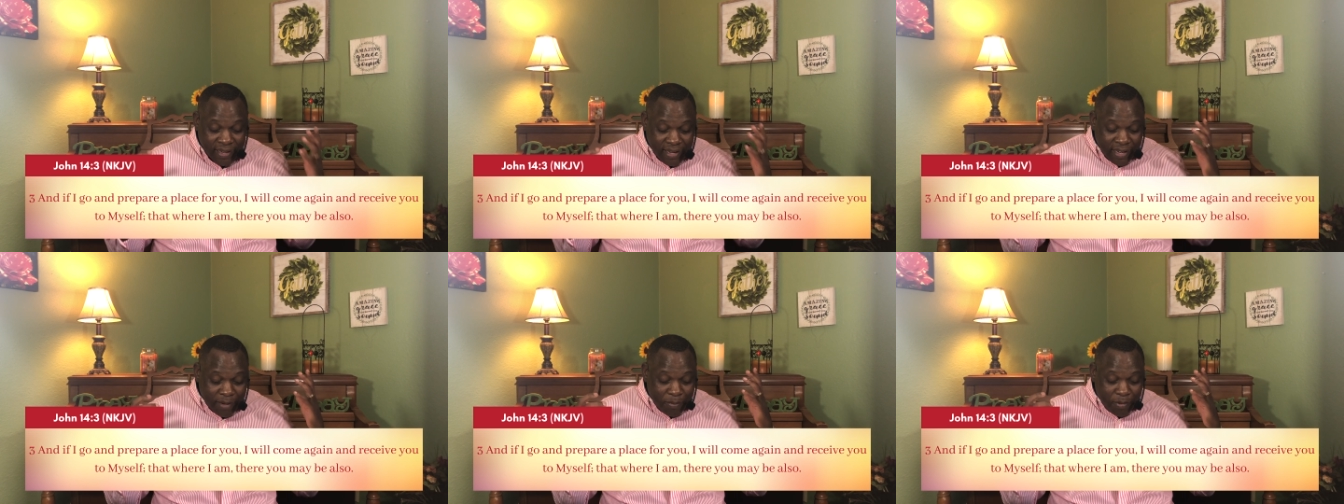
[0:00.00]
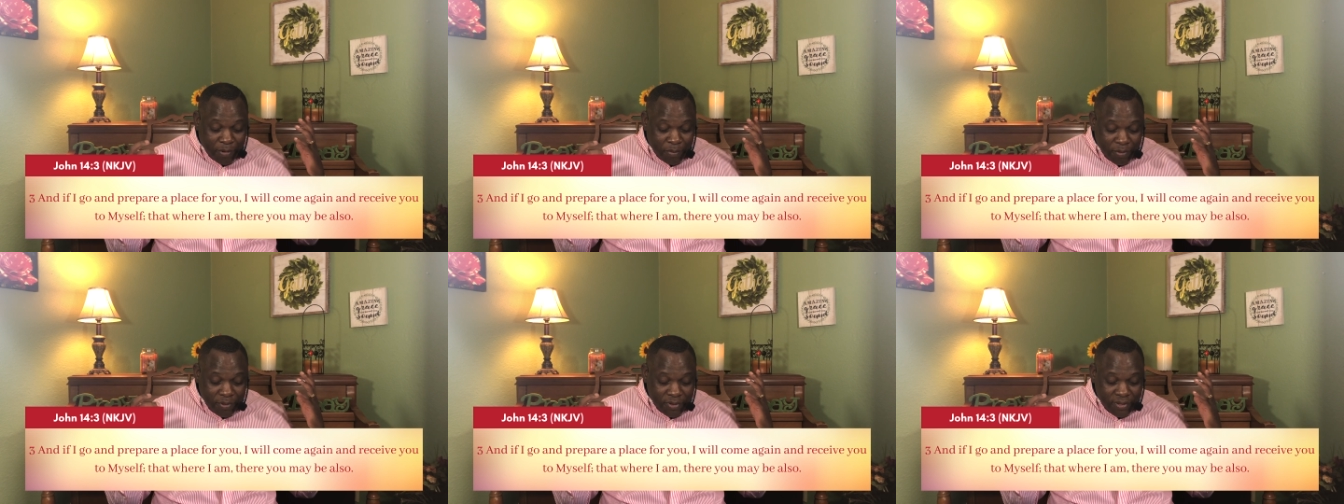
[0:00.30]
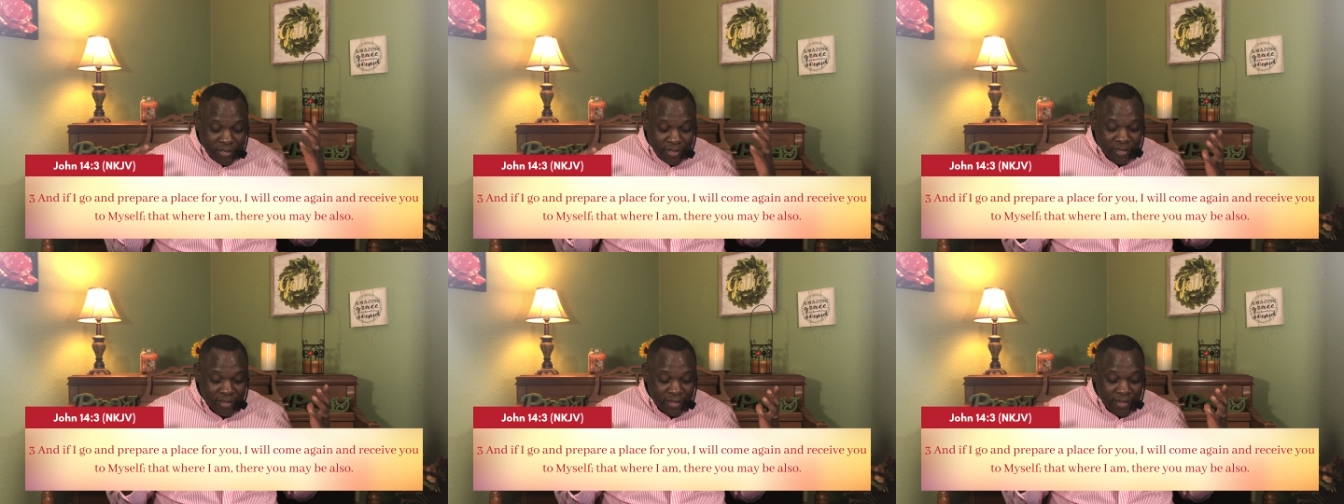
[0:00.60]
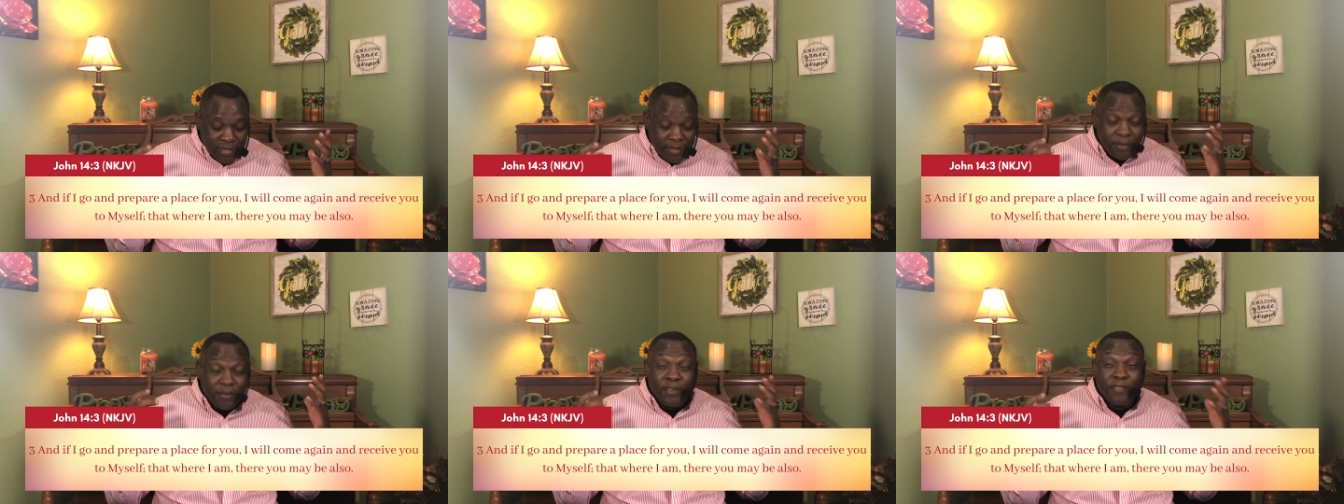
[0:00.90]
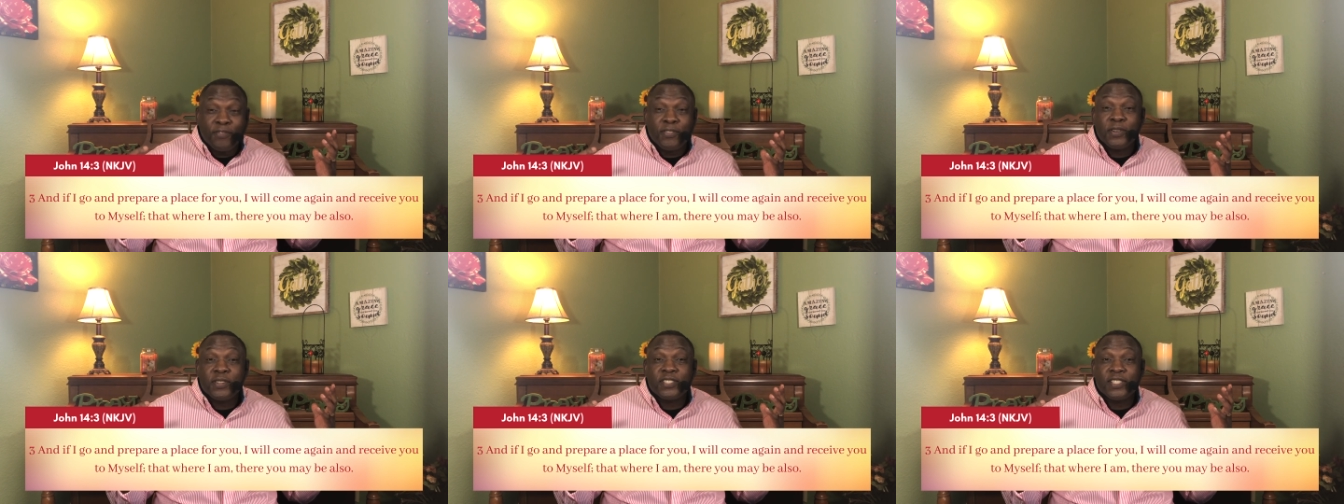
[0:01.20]
I'm almost there. Look
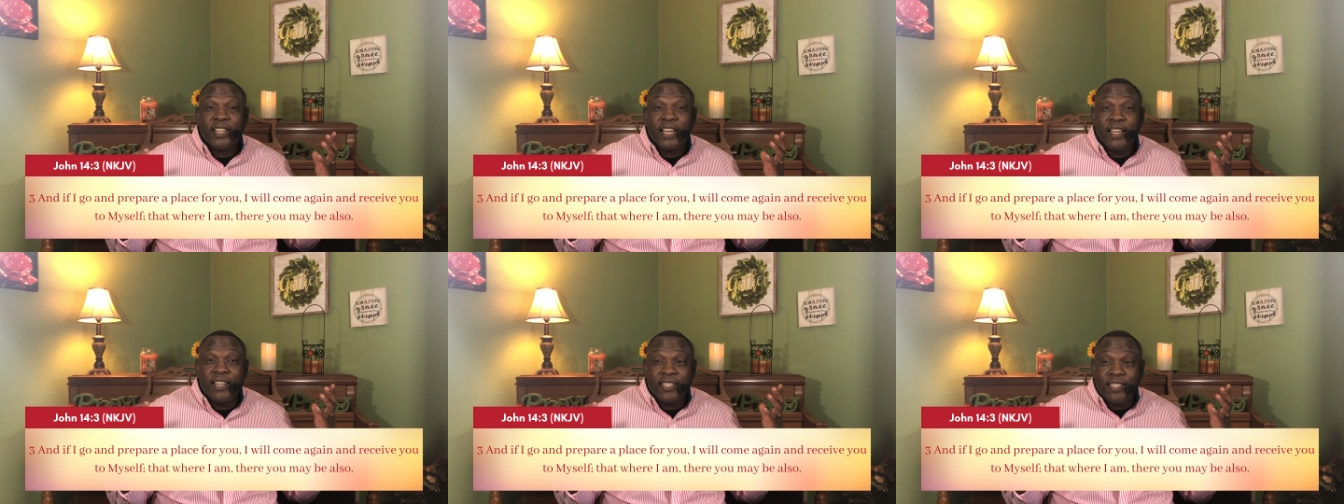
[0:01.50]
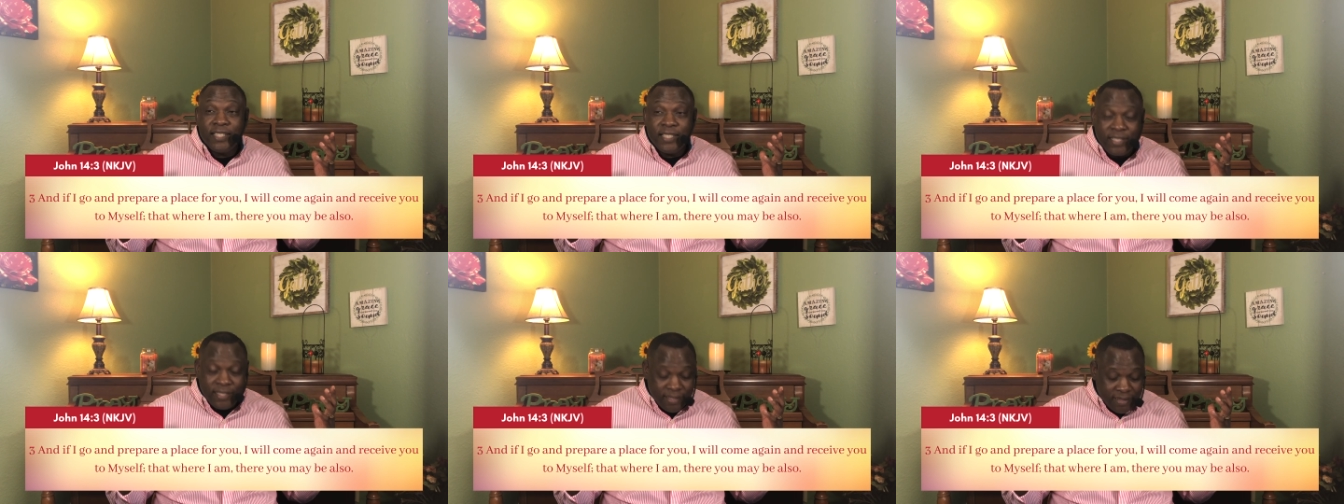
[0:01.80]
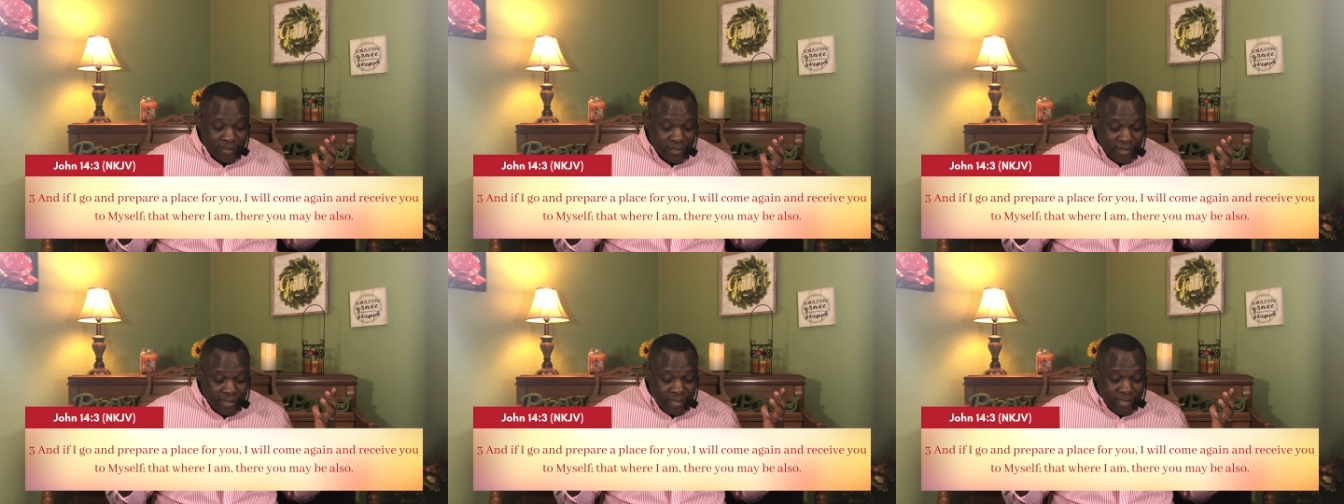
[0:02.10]
at verse 19.